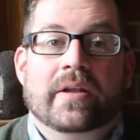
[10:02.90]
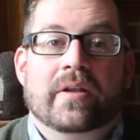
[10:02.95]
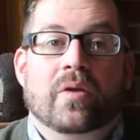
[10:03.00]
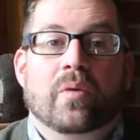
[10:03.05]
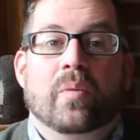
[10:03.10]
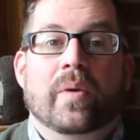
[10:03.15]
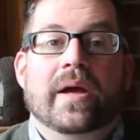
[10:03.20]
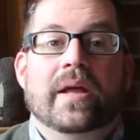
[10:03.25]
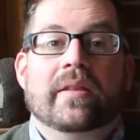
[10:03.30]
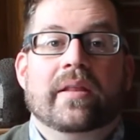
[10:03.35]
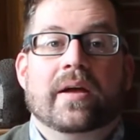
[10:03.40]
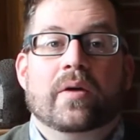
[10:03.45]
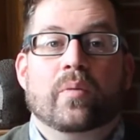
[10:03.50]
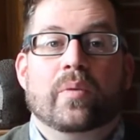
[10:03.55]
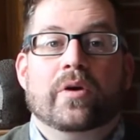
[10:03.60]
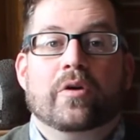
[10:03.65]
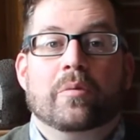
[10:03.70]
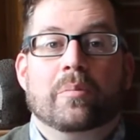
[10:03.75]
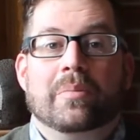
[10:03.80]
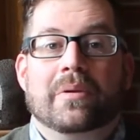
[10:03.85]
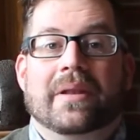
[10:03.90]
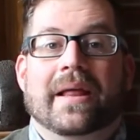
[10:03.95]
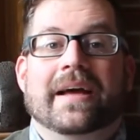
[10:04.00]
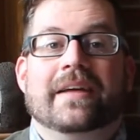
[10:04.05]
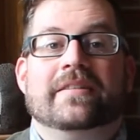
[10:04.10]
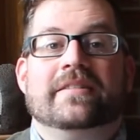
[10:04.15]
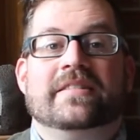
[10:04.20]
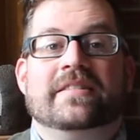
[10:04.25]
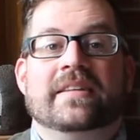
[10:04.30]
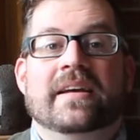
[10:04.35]
in the way that we're
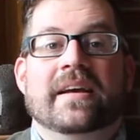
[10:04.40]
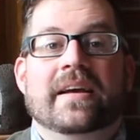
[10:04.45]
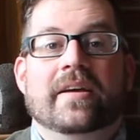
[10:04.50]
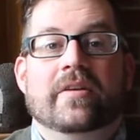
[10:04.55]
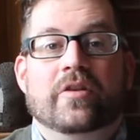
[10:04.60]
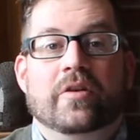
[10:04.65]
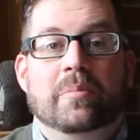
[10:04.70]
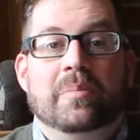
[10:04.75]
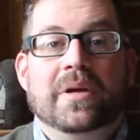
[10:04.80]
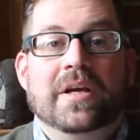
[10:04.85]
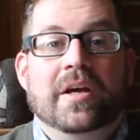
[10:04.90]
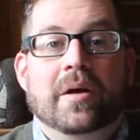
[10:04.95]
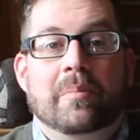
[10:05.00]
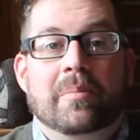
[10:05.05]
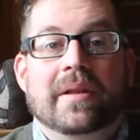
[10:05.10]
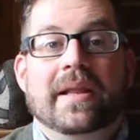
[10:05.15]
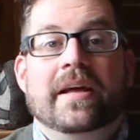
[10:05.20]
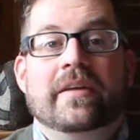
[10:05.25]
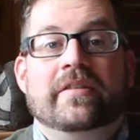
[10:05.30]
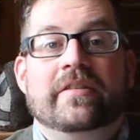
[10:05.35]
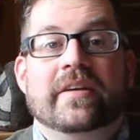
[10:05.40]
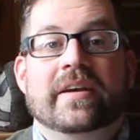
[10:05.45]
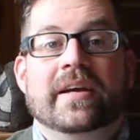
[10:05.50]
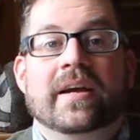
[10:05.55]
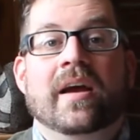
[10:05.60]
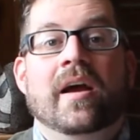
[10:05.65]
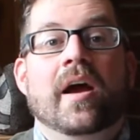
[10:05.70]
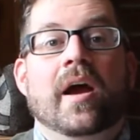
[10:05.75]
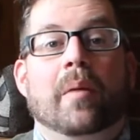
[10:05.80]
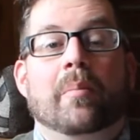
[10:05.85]
blessed to be a
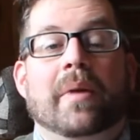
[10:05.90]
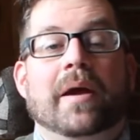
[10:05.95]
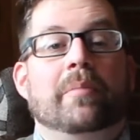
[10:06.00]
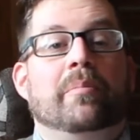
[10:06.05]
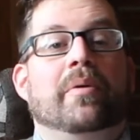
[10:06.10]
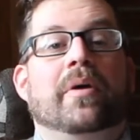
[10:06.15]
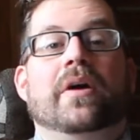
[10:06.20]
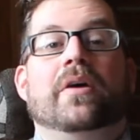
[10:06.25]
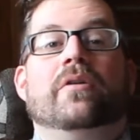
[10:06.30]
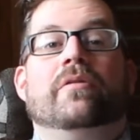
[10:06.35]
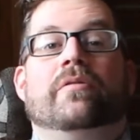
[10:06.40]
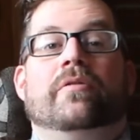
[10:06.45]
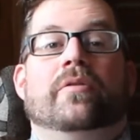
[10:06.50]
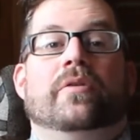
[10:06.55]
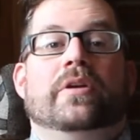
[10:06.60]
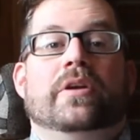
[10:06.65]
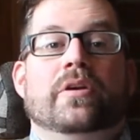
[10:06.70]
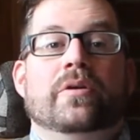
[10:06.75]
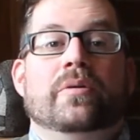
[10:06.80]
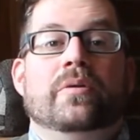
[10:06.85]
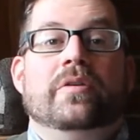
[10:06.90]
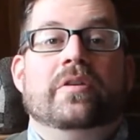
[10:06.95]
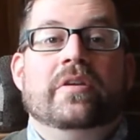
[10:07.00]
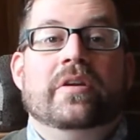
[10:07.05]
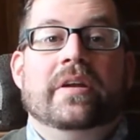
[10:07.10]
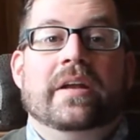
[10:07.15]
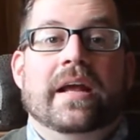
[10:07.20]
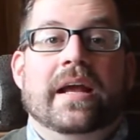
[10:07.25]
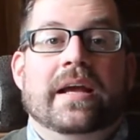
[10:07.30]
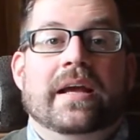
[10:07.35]
blessing. My prayer for you
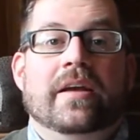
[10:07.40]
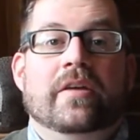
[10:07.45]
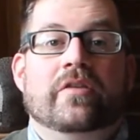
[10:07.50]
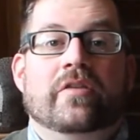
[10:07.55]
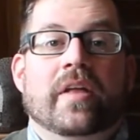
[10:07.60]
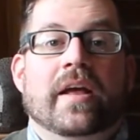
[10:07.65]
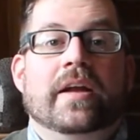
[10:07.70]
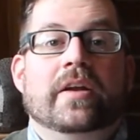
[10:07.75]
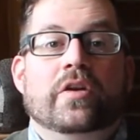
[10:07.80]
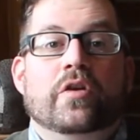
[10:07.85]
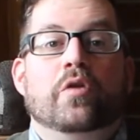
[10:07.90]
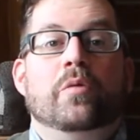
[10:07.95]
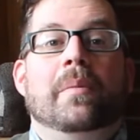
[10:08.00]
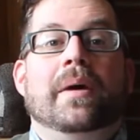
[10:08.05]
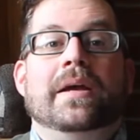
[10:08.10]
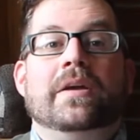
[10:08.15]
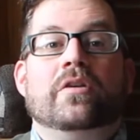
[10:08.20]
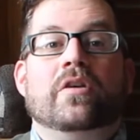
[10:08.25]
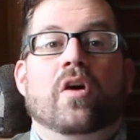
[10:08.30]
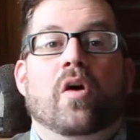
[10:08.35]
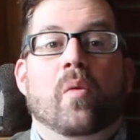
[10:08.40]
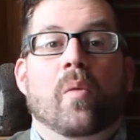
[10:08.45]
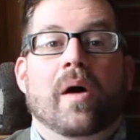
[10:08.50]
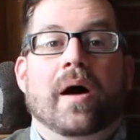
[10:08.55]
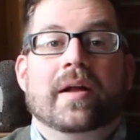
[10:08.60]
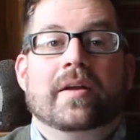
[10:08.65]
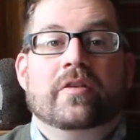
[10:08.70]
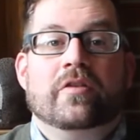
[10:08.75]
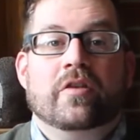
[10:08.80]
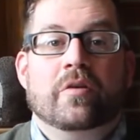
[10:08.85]
today is that you might go
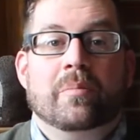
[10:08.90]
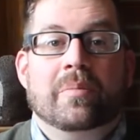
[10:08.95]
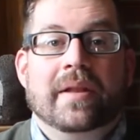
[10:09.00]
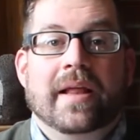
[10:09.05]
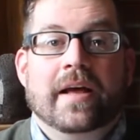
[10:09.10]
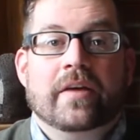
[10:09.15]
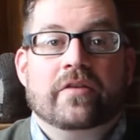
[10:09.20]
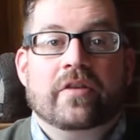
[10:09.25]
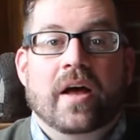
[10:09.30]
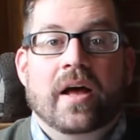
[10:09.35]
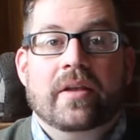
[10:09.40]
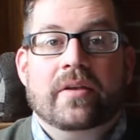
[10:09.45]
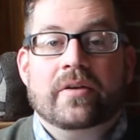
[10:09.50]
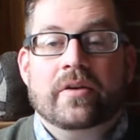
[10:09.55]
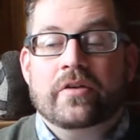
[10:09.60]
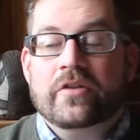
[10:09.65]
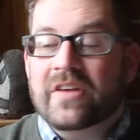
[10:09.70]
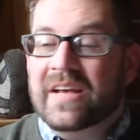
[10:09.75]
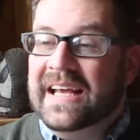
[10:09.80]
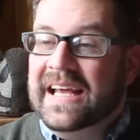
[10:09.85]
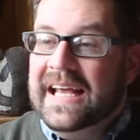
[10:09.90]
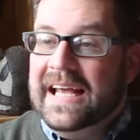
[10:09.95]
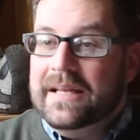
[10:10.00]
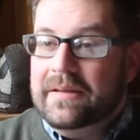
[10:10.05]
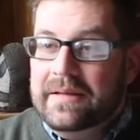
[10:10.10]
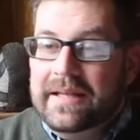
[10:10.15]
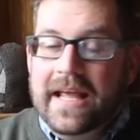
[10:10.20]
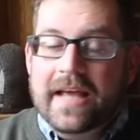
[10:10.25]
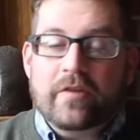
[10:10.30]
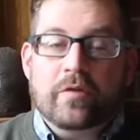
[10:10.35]
on to bless others.
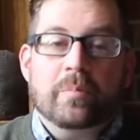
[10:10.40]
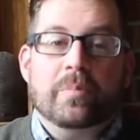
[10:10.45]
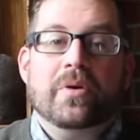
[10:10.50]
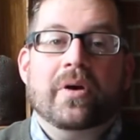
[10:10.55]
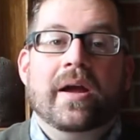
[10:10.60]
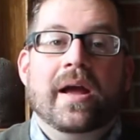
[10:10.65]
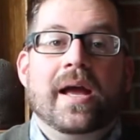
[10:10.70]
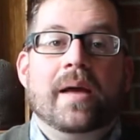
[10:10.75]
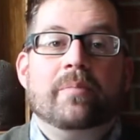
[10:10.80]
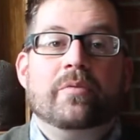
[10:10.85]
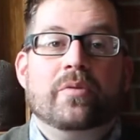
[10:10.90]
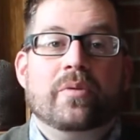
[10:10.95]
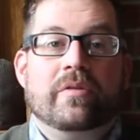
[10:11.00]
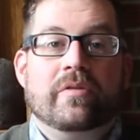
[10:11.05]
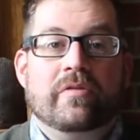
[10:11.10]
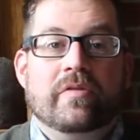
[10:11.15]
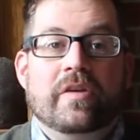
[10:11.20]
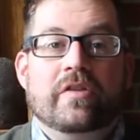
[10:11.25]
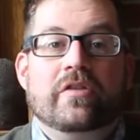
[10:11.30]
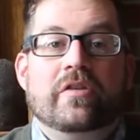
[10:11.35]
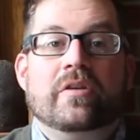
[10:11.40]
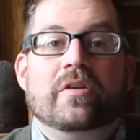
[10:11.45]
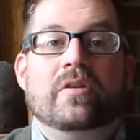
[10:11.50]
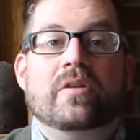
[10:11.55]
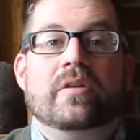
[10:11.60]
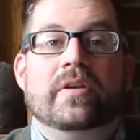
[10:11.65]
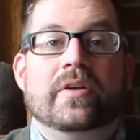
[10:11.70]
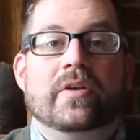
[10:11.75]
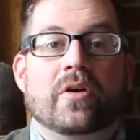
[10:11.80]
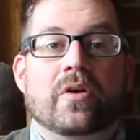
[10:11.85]
Yes, perhaps with
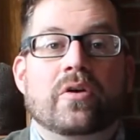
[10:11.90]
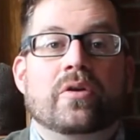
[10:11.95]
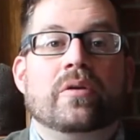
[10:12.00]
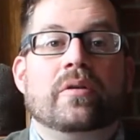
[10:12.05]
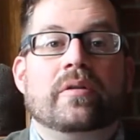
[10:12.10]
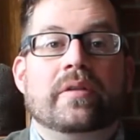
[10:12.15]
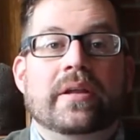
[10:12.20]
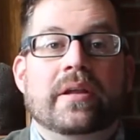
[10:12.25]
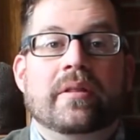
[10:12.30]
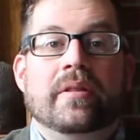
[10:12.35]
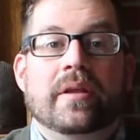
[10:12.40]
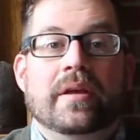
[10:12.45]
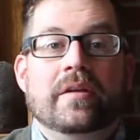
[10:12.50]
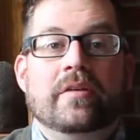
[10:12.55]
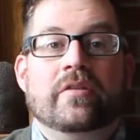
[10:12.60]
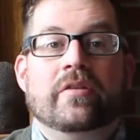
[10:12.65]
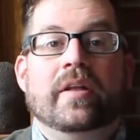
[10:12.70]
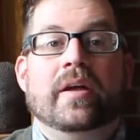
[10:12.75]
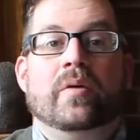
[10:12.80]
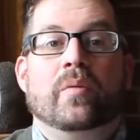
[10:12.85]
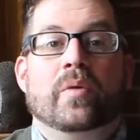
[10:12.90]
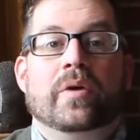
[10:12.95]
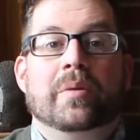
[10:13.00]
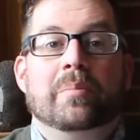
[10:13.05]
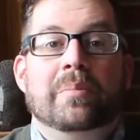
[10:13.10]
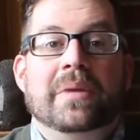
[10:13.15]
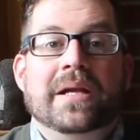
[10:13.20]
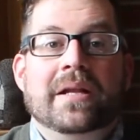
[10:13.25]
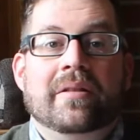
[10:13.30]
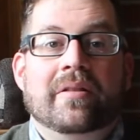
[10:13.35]
physical and earthly things that would
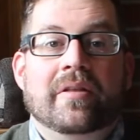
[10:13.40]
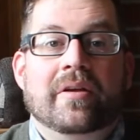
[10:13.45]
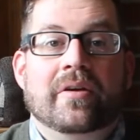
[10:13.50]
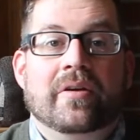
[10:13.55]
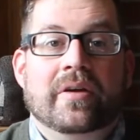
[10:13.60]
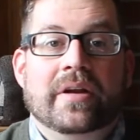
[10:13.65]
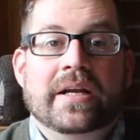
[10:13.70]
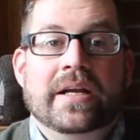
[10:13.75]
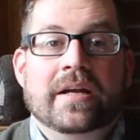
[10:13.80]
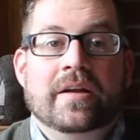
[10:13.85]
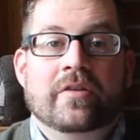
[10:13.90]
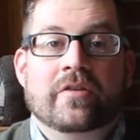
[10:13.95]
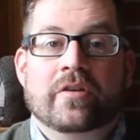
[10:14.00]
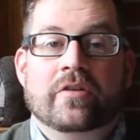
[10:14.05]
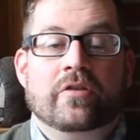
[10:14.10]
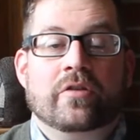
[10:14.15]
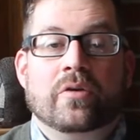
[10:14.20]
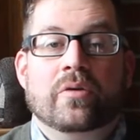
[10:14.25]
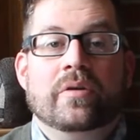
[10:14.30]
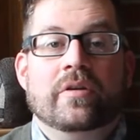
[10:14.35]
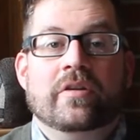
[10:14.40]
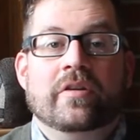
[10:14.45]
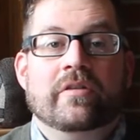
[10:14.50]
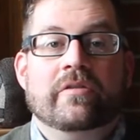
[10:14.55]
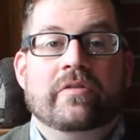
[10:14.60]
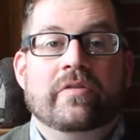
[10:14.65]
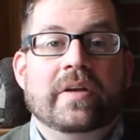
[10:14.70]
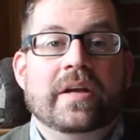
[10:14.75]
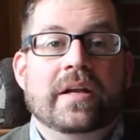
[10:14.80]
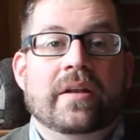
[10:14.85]
meet their needs. It's good to
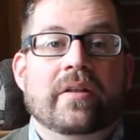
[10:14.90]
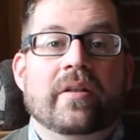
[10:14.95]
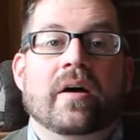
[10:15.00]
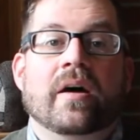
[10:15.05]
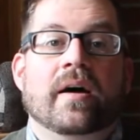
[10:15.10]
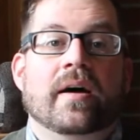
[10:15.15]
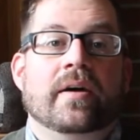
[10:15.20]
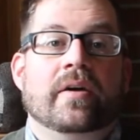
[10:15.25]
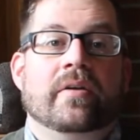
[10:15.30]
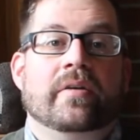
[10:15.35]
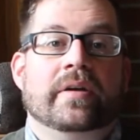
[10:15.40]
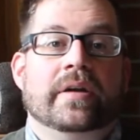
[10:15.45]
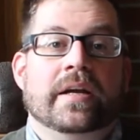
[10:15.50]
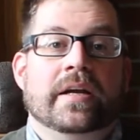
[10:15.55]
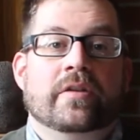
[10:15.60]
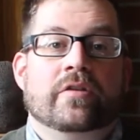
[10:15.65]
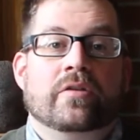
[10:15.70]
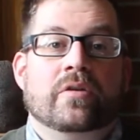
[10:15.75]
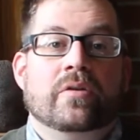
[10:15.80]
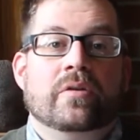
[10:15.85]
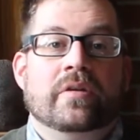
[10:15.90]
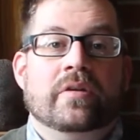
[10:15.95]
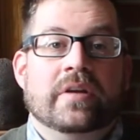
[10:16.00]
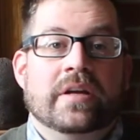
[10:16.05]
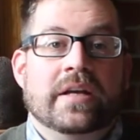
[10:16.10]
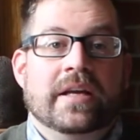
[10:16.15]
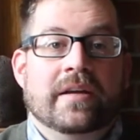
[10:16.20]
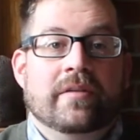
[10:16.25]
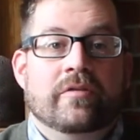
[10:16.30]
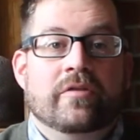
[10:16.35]
feed the hungry. It's good to
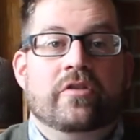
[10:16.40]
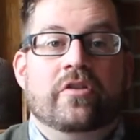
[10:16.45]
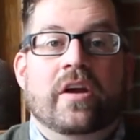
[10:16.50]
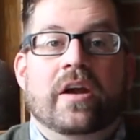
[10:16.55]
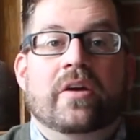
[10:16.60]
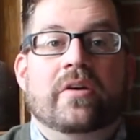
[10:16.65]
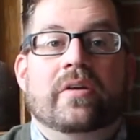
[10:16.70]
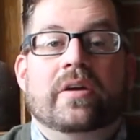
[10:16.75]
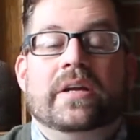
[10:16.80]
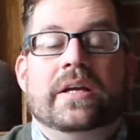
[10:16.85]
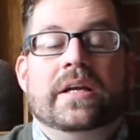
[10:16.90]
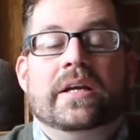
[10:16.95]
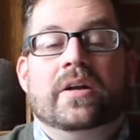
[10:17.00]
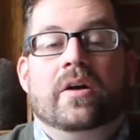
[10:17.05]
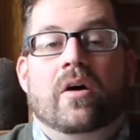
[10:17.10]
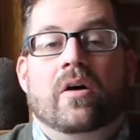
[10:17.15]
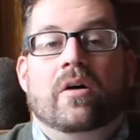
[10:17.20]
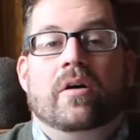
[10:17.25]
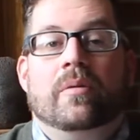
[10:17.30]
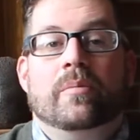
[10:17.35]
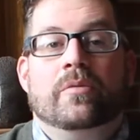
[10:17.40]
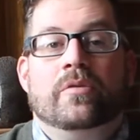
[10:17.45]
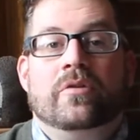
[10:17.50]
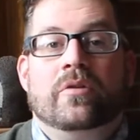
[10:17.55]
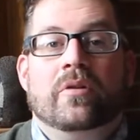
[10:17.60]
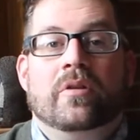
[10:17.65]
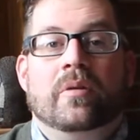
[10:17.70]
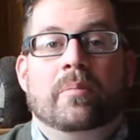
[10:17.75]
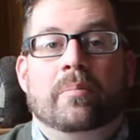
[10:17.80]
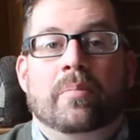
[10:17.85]
give charity and alms
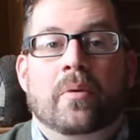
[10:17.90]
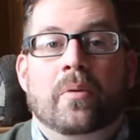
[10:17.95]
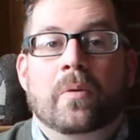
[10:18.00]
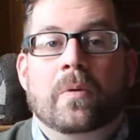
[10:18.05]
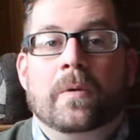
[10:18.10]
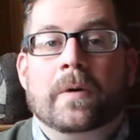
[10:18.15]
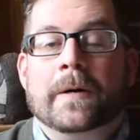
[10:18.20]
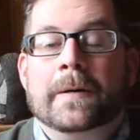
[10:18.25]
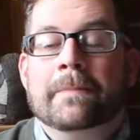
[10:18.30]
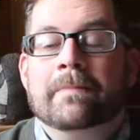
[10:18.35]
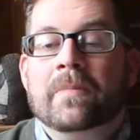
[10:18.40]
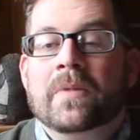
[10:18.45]
to the poor.